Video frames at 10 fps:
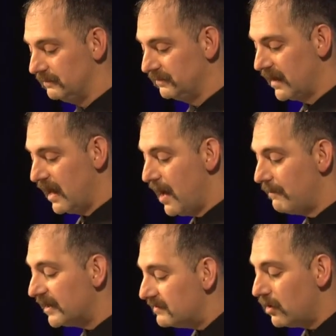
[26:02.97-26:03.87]
on.
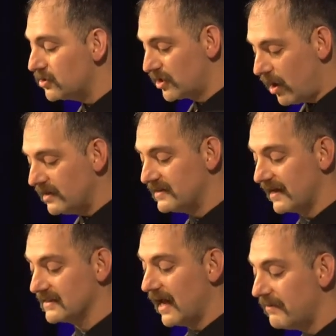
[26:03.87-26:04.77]
But in most
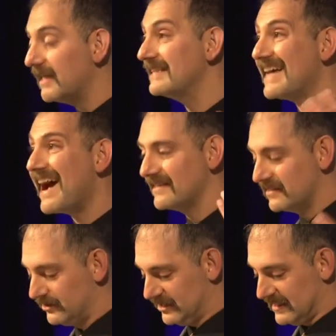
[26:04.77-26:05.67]
contexts, I'm in a
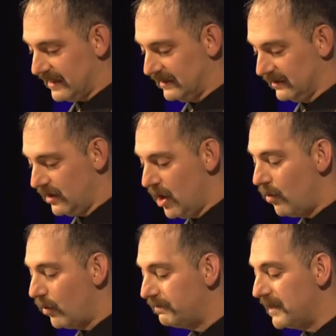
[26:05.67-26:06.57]
tactical setting
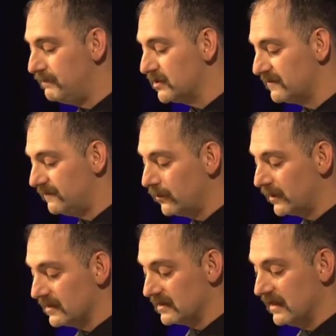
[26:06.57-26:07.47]
where people's
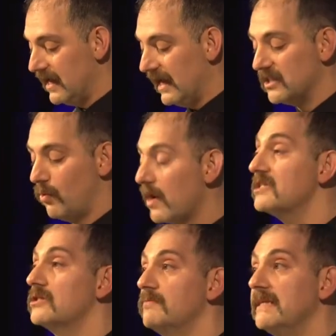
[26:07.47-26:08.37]
focus is what
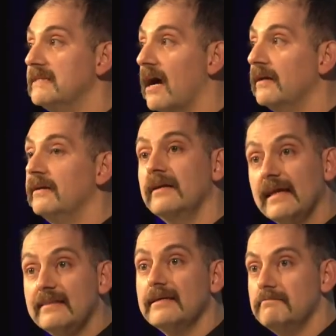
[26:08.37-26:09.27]
is to be done
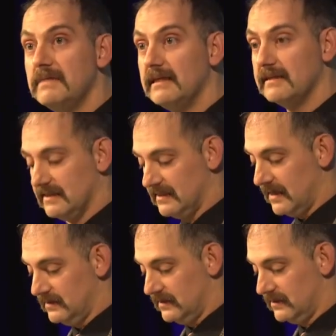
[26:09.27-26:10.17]
in the immediate
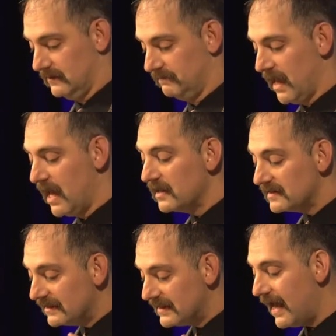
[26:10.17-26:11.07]
sense.
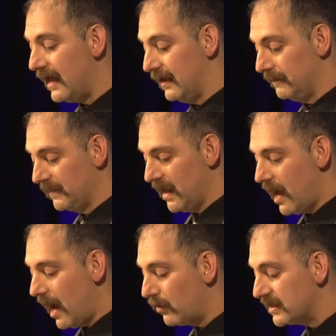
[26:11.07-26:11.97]
Today,
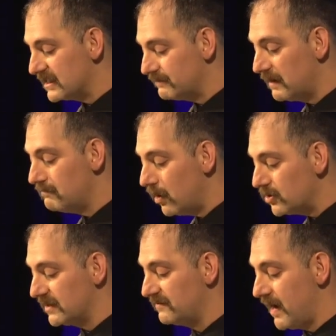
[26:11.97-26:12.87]
I want to spend
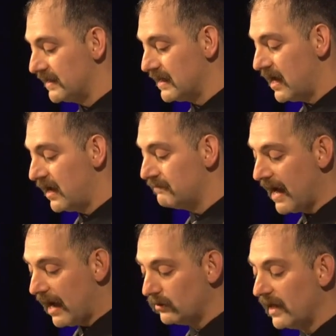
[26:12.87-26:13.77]
most of my
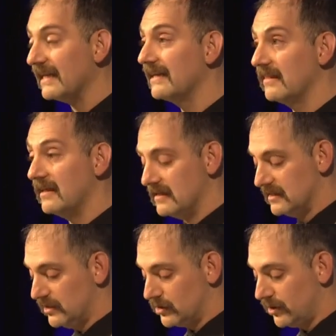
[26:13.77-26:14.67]
time outlining
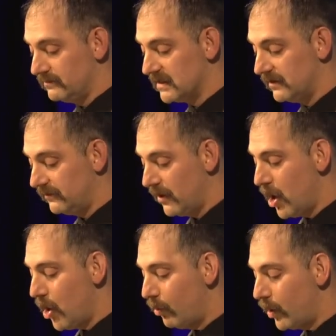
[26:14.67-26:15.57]
things in terms of
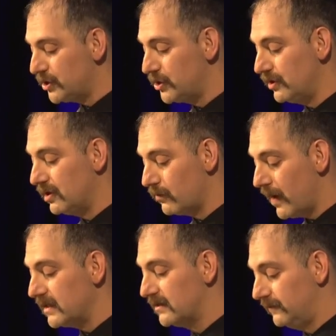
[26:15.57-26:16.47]
what should the
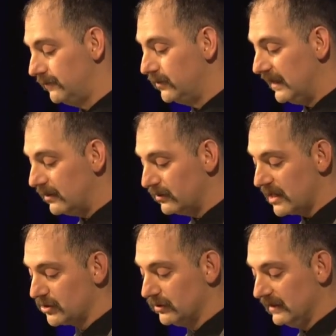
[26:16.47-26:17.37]
right to food
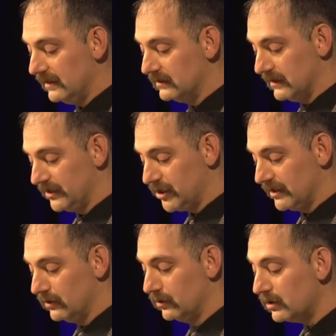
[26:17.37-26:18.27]
international legal
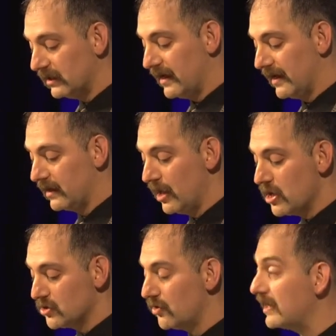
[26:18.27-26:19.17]
agenda look like
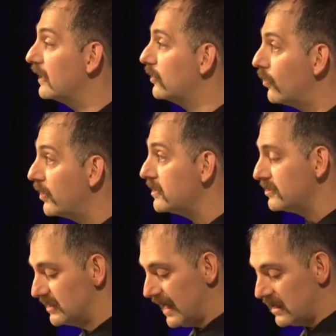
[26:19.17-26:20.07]
so that
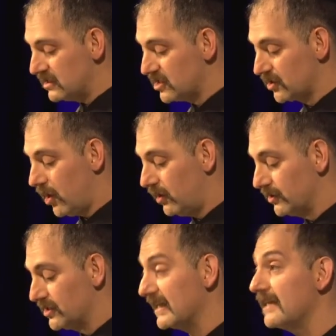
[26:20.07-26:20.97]
lawyers and
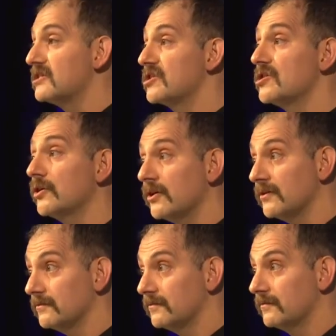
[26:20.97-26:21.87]
scholars can
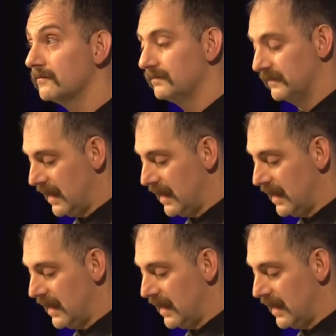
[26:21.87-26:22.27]
serve